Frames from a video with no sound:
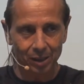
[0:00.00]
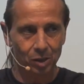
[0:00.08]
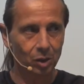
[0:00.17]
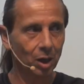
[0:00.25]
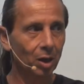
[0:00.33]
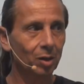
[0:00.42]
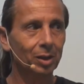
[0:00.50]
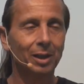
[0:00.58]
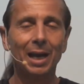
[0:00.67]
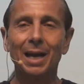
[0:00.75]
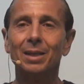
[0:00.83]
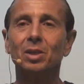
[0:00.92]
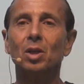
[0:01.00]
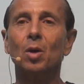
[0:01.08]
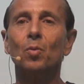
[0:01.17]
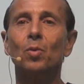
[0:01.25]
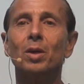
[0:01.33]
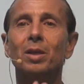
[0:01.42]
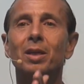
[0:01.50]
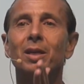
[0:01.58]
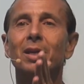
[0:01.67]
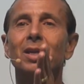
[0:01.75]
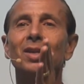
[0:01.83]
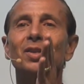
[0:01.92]
desire lines up with
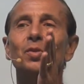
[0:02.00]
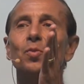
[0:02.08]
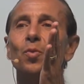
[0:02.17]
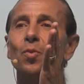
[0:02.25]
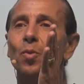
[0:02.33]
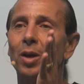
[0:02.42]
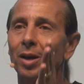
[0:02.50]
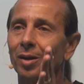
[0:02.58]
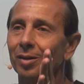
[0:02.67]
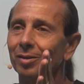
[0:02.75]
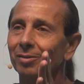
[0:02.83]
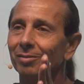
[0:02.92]
his will.